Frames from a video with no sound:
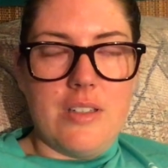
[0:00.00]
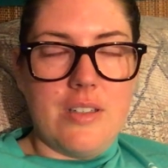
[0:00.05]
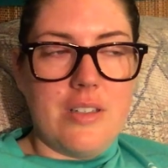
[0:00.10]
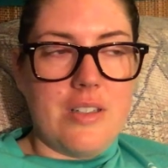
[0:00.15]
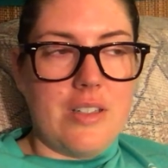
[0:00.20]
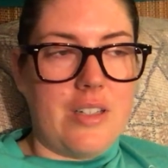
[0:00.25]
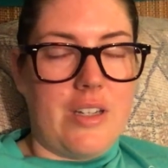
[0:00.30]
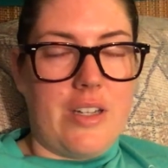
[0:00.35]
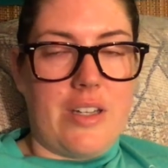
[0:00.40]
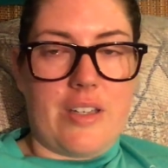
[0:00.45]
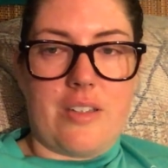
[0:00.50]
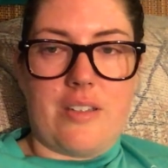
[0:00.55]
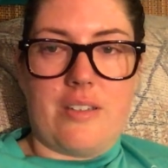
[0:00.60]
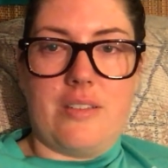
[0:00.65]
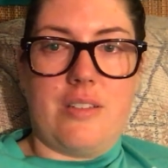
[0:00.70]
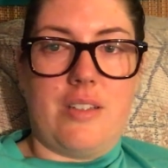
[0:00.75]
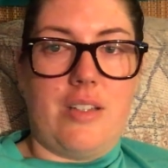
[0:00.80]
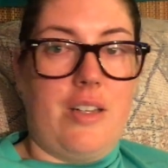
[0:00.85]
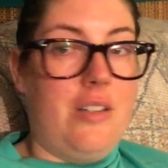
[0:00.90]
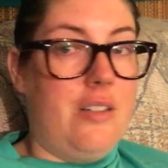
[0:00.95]
And I can
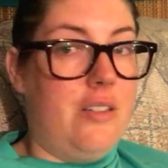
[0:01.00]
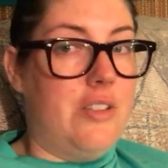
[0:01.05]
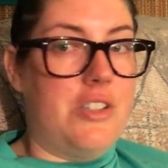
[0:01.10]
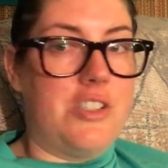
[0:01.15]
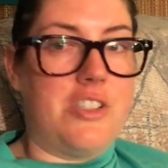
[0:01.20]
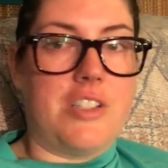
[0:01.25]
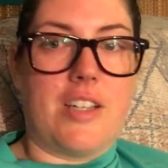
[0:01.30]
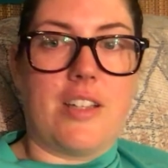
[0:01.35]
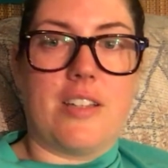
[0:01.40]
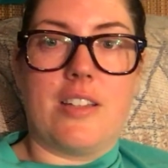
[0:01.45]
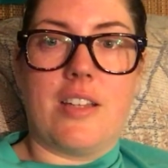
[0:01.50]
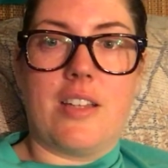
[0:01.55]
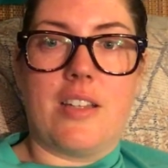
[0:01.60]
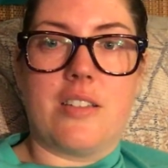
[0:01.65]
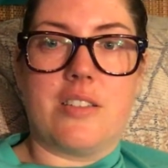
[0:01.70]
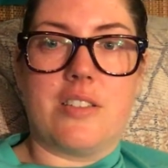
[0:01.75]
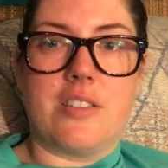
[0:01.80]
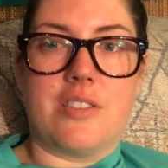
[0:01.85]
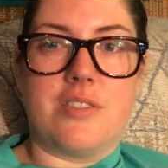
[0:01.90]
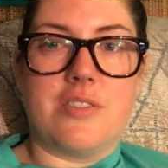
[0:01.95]
understand that
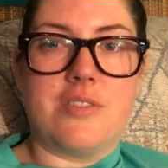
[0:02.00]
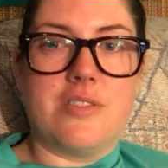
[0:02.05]
too.